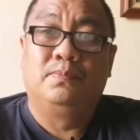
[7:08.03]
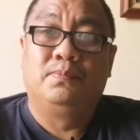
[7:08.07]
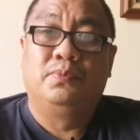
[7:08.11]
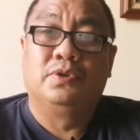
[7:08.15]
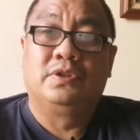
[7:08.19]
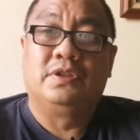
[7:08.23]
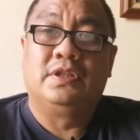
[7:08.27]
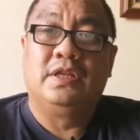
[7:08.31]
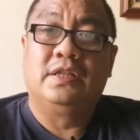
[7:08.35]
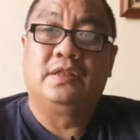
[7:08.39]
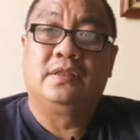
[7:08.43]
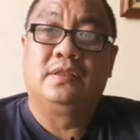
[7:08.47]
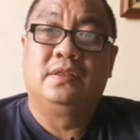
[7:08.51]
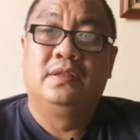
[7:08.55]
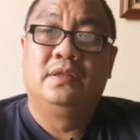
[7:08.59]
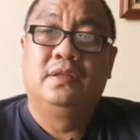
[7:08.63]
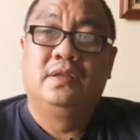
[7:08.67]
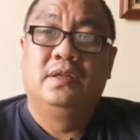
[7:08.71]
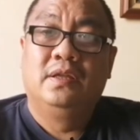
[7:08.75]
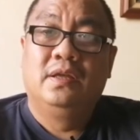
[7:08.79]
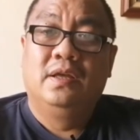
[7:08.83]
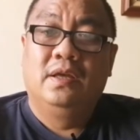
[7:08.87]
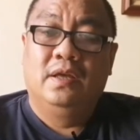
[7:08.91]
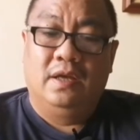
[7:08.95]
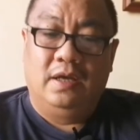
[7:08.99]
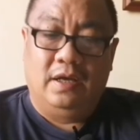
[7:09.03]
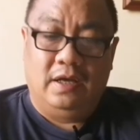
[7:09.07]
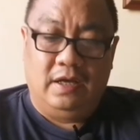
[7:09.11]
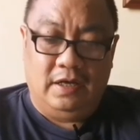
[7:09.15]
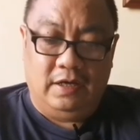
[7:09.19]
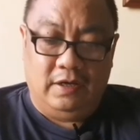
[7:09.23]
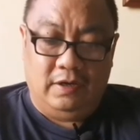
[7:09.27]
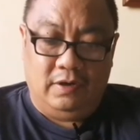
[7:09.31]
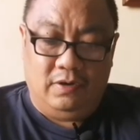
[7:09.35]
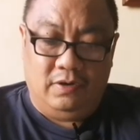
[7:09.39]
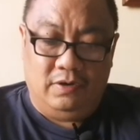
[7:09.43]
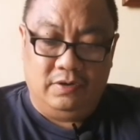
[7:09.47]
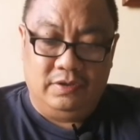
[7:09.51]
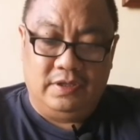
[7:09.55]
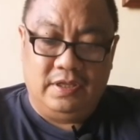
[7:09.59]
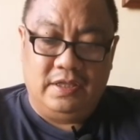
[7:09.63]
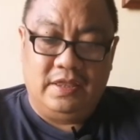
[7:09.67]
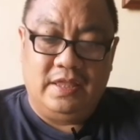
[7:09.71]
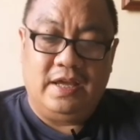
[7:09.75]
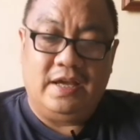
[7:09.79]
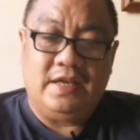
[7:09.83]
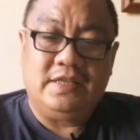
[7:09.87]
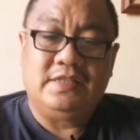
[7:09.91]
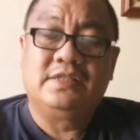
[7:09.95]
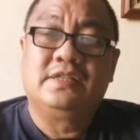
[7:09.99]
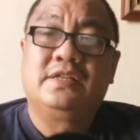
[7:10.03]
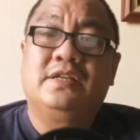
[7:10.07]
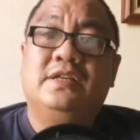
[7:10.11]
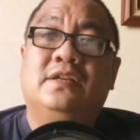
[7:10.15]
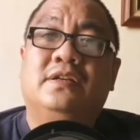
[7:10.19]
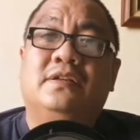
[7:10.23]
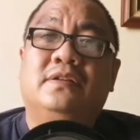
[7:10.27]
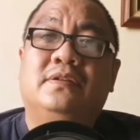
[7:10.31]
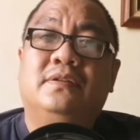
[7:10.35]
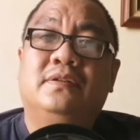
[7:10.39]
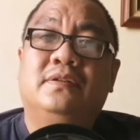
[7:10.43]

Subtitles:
to put it on the desk.